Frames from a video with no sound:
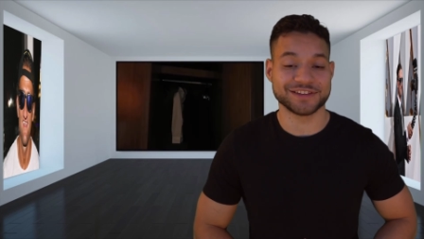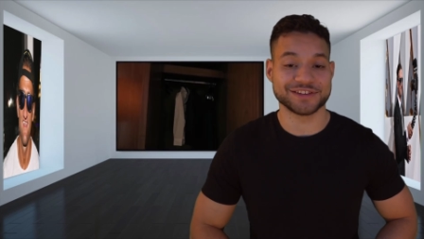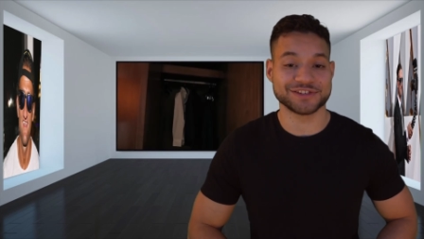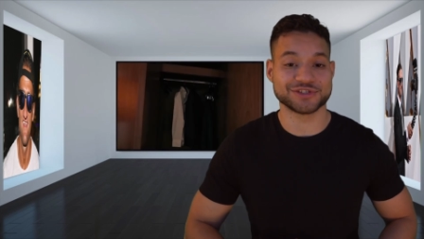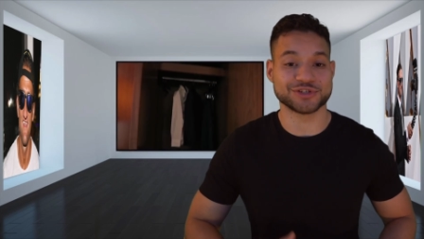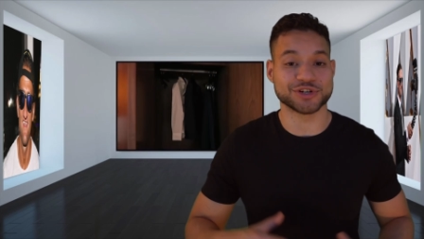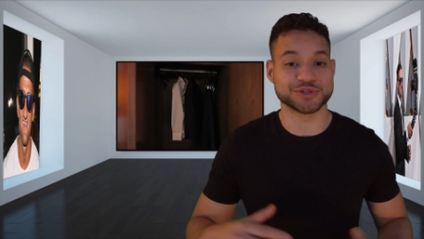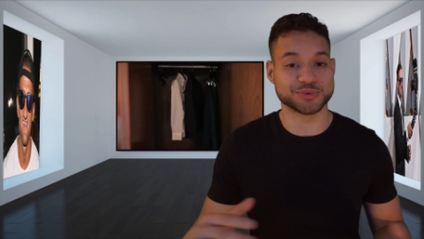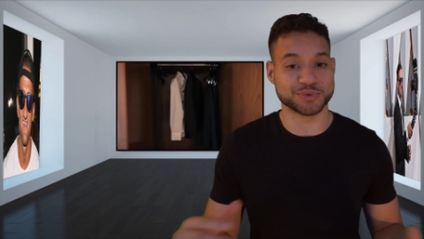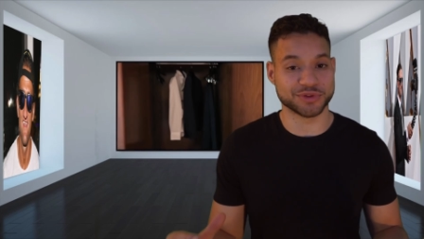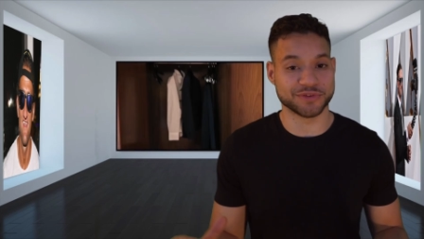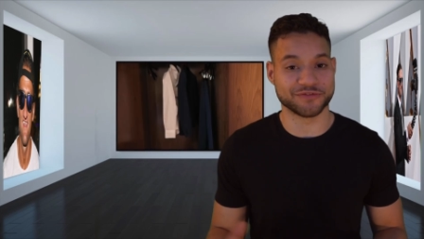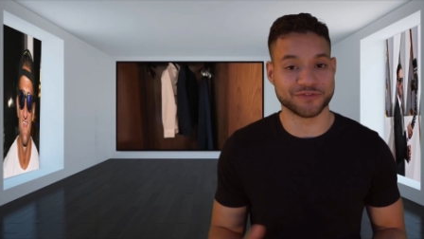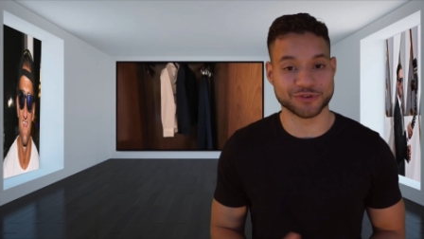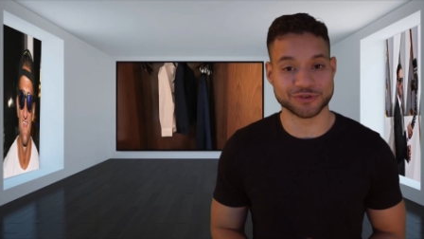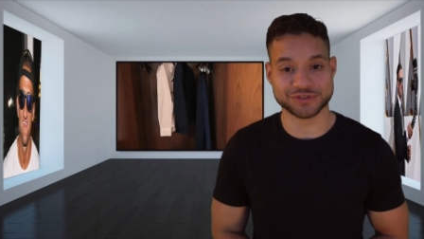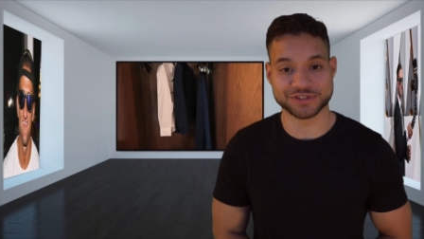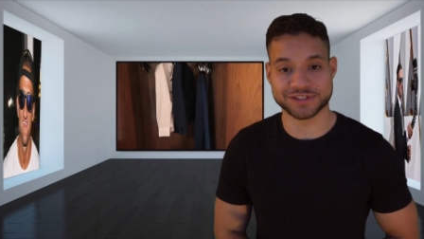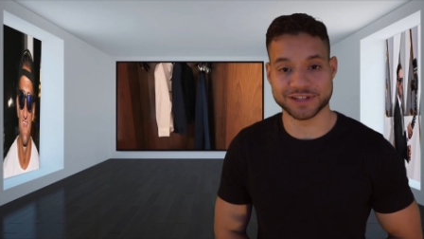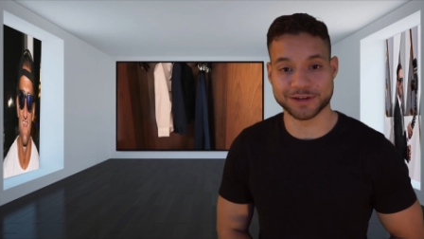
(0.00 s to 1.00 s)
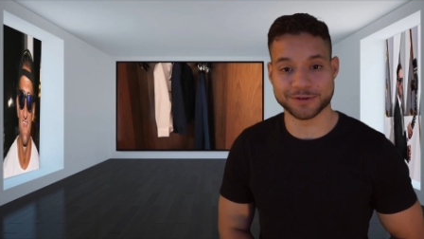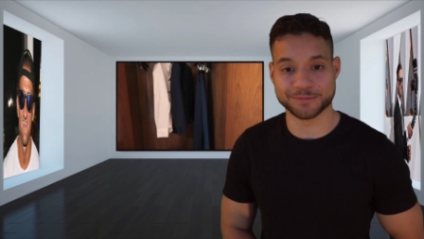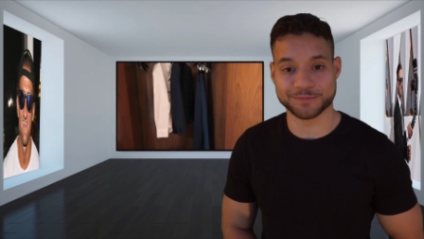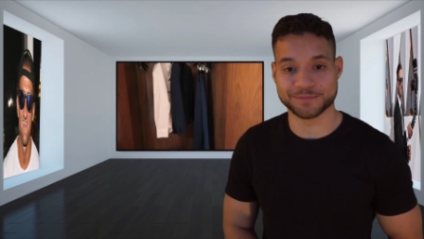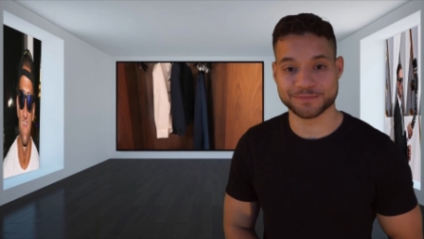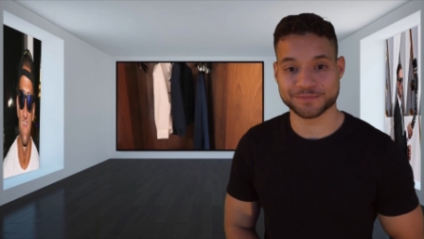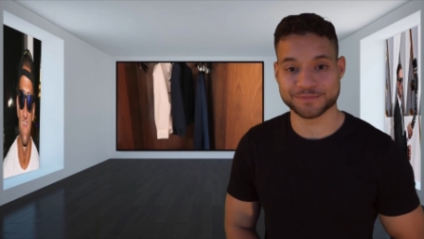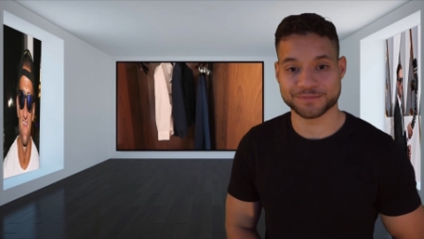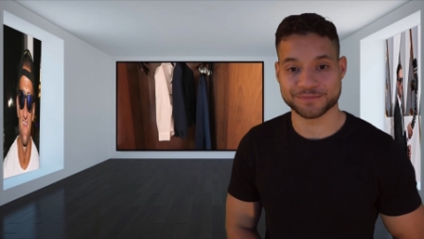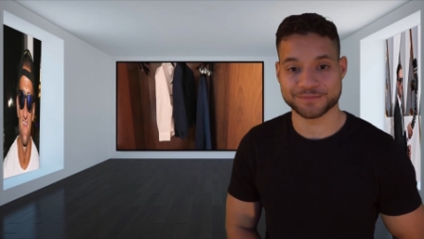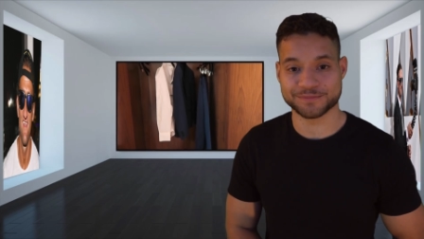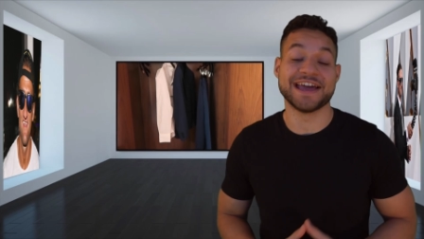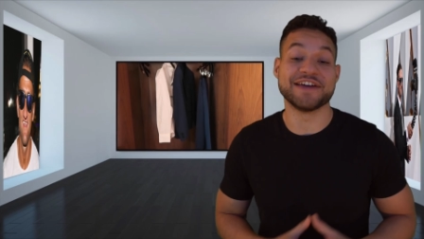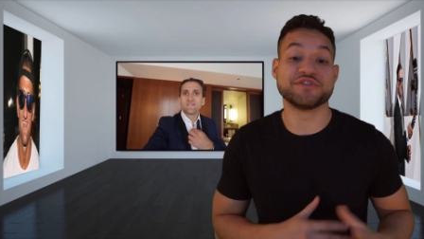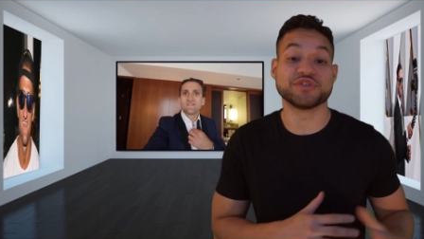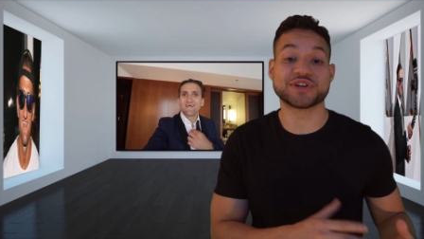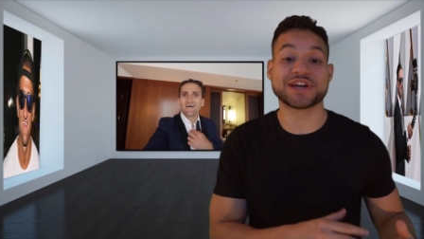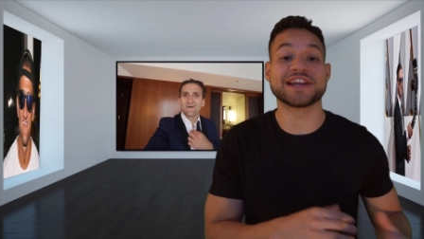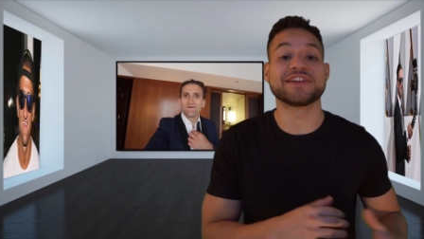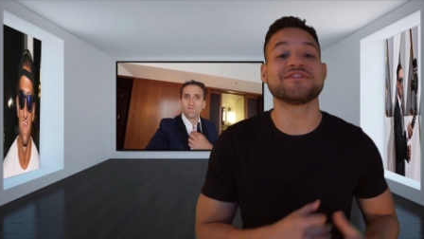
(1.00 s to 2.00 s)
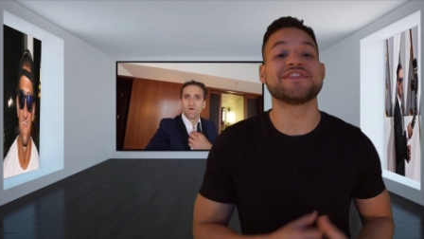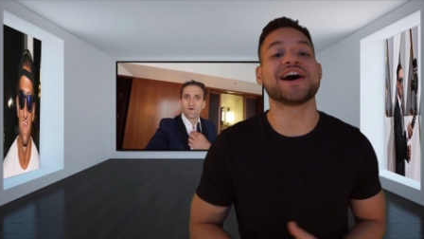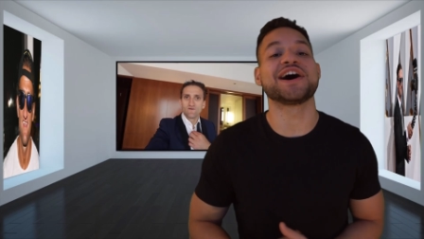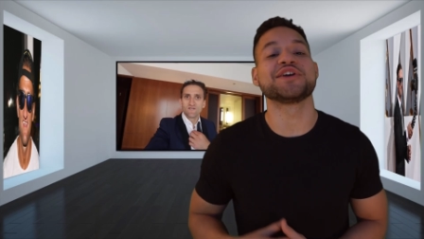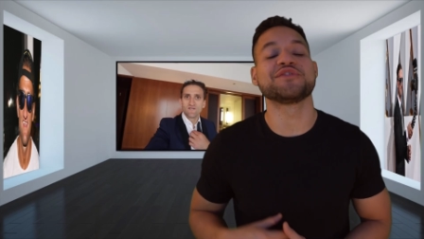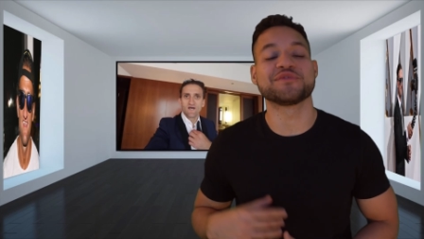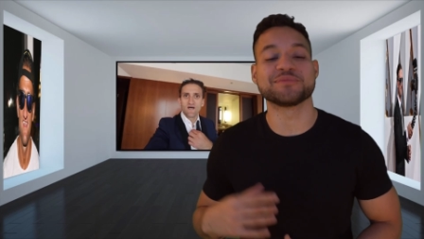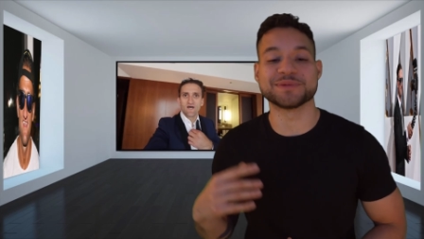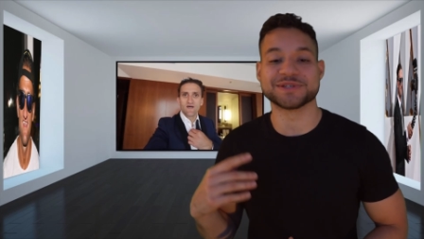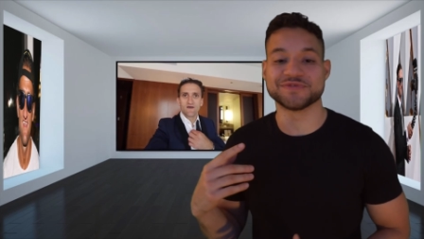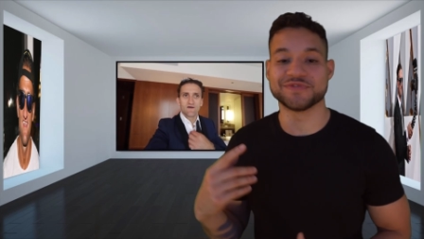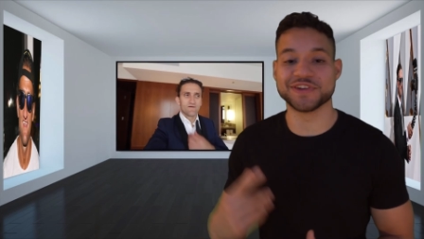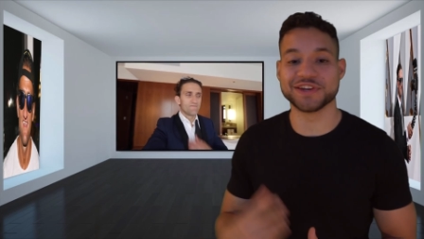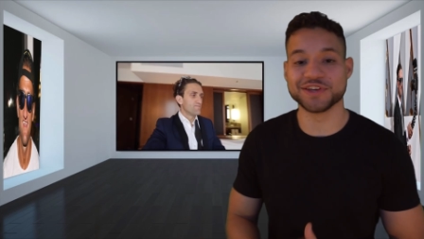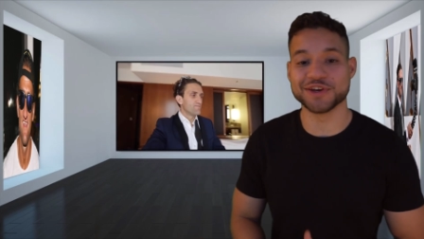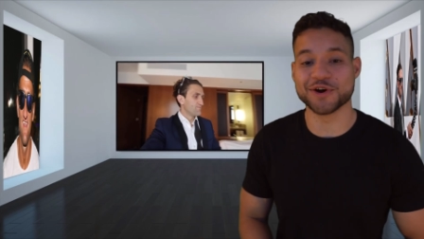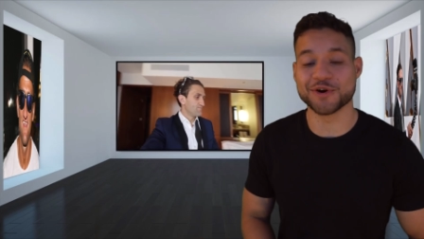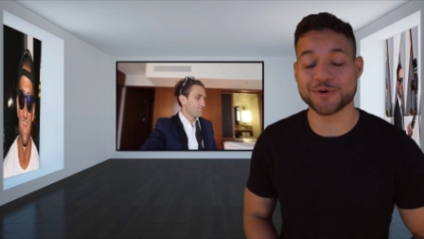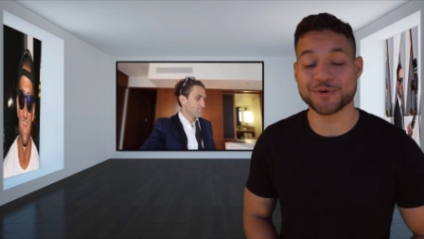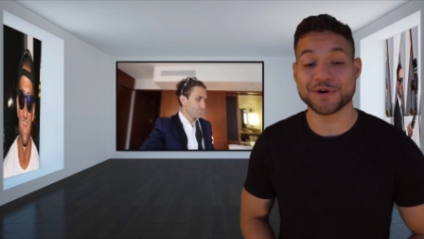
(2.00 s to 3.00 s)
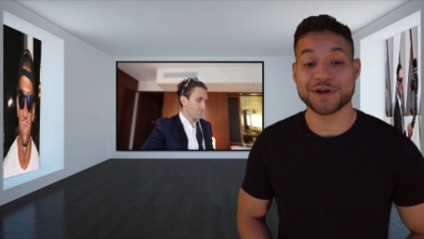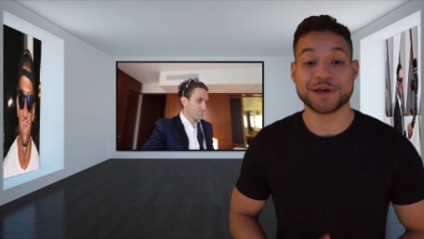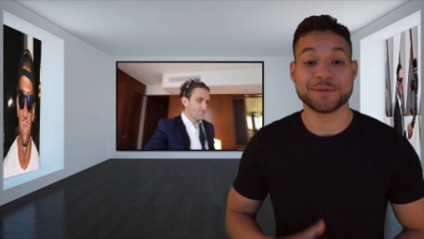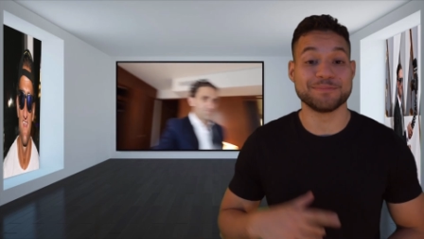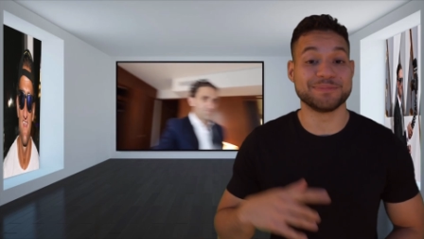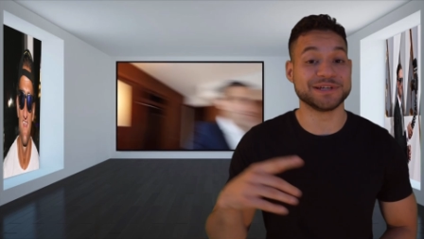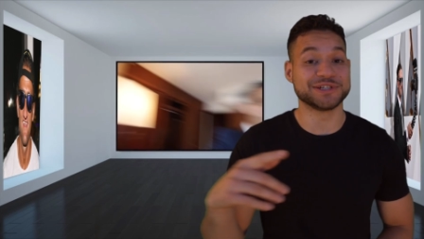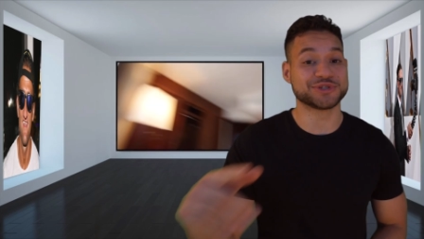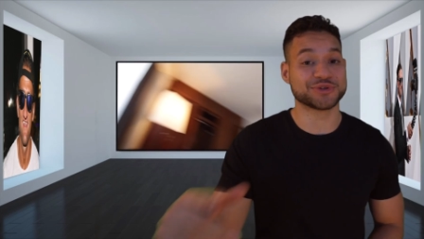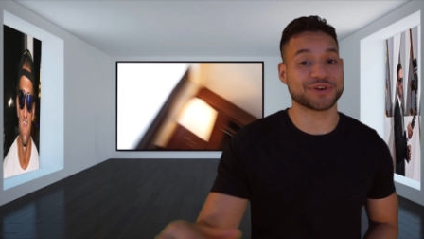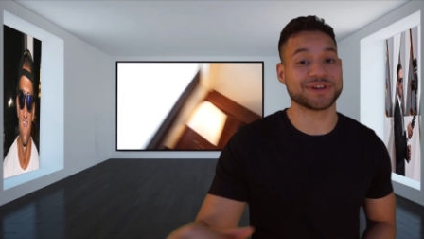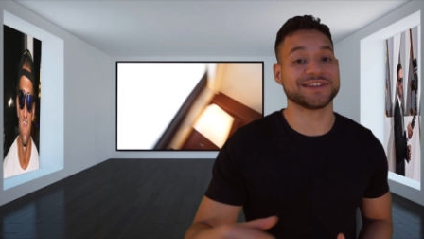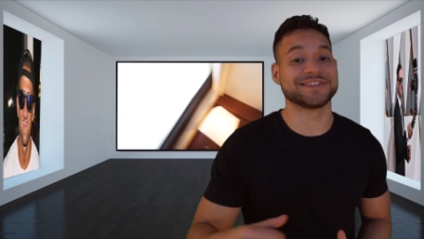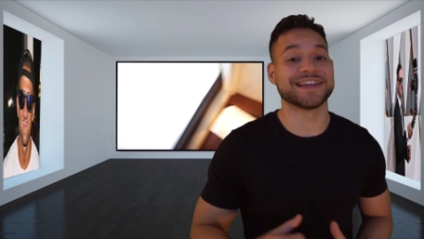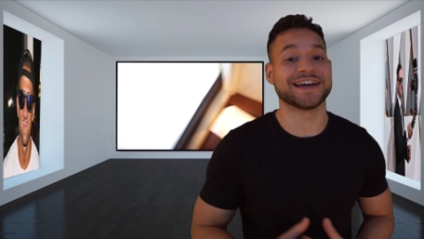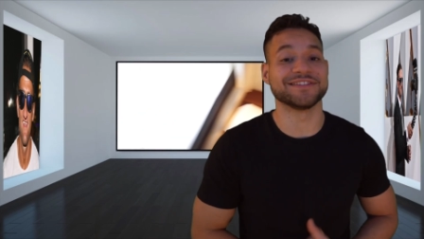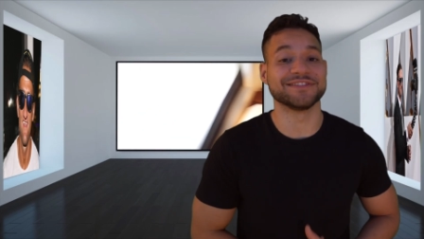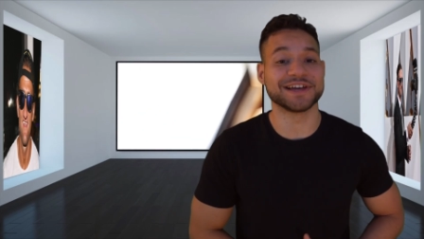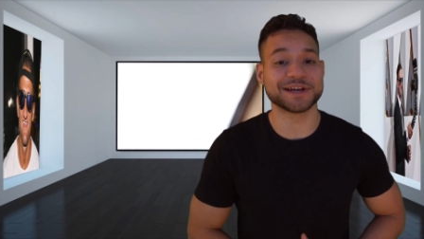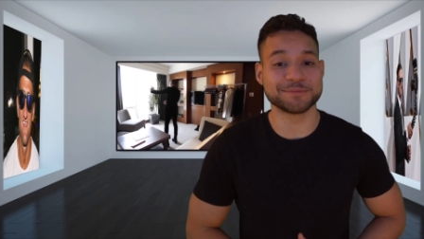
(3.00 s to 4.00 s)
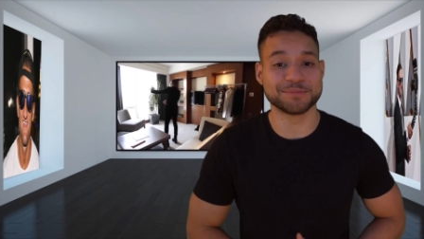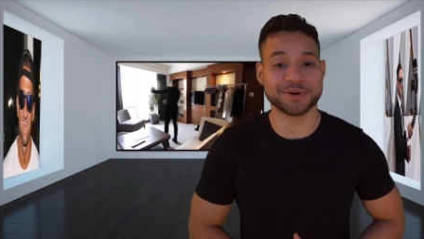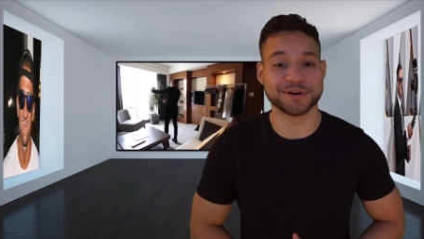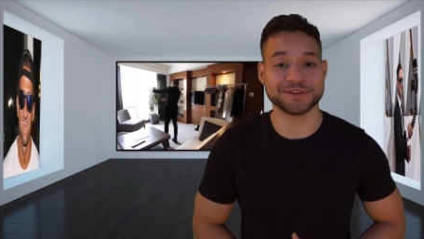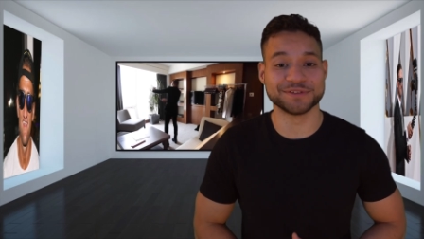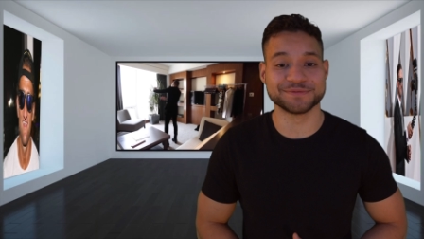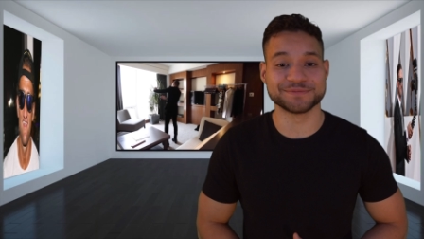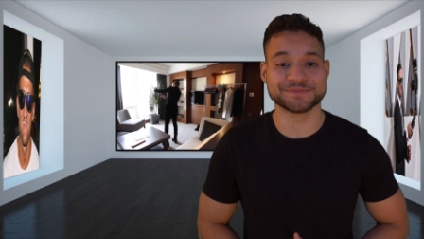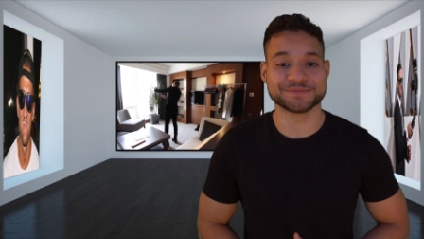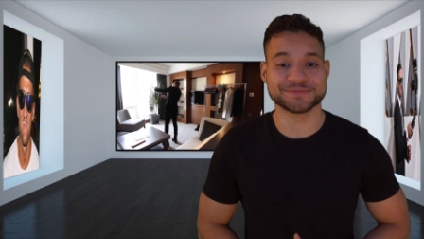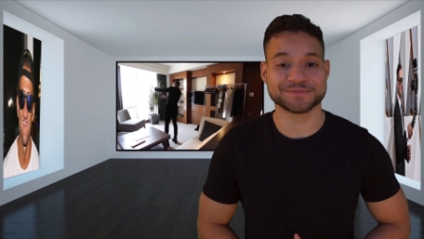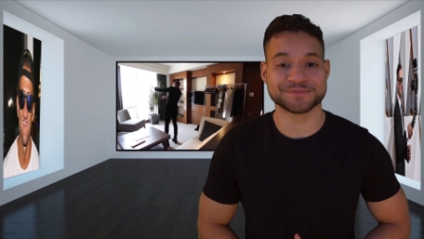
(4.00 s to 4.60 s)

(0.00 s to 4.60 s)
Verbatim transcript: starts with the first step. If you're getting value from this video, be sure to hit that like button.